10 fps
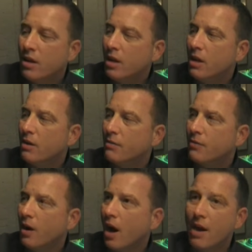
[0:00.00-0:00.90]

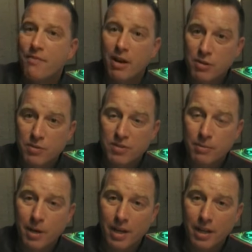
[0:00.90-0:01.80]
If I vouch for
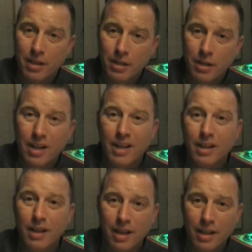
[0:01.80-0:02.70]
somebody,
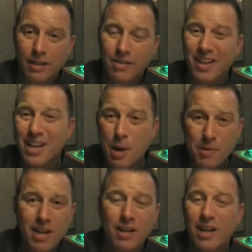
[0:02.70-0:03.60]
and they
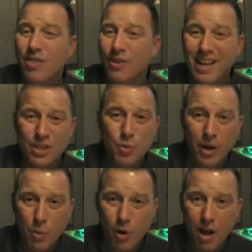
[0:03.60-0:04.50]
come in, and they're not
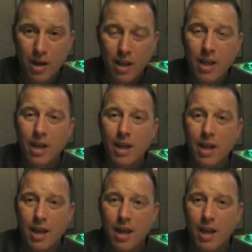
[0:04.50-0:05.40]
21,
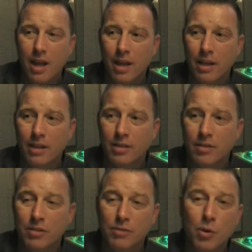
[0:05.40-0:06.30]
and
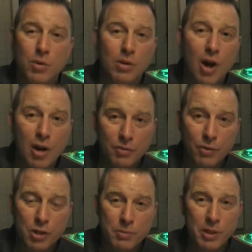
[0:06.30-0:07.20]
local law
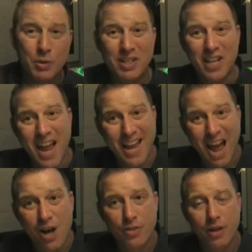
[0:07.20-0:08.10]
enforcement, who does hang
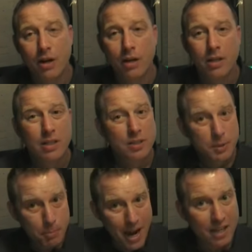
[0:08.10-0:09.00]
out there,
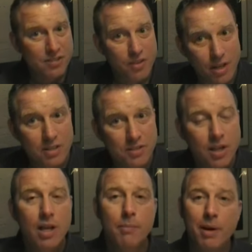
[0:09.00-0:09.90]
spots
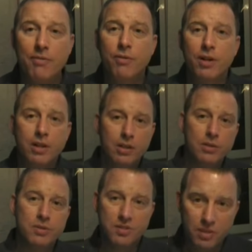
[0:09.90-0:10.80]
this, my friend could
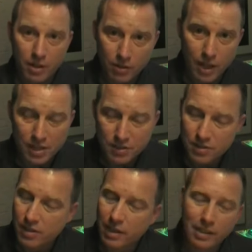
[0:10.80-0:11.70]
lose his liquor
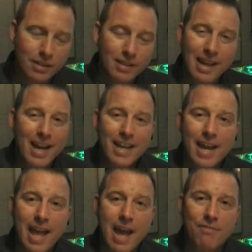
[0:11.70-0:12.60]
license, and yeah, I
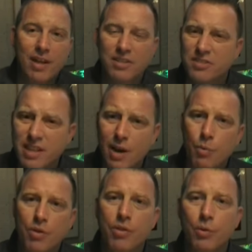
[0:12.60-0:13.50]
can't have that. It's
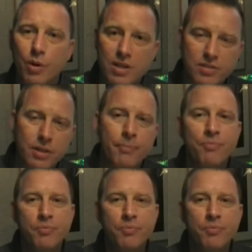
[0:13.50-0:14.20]
not worth the risk.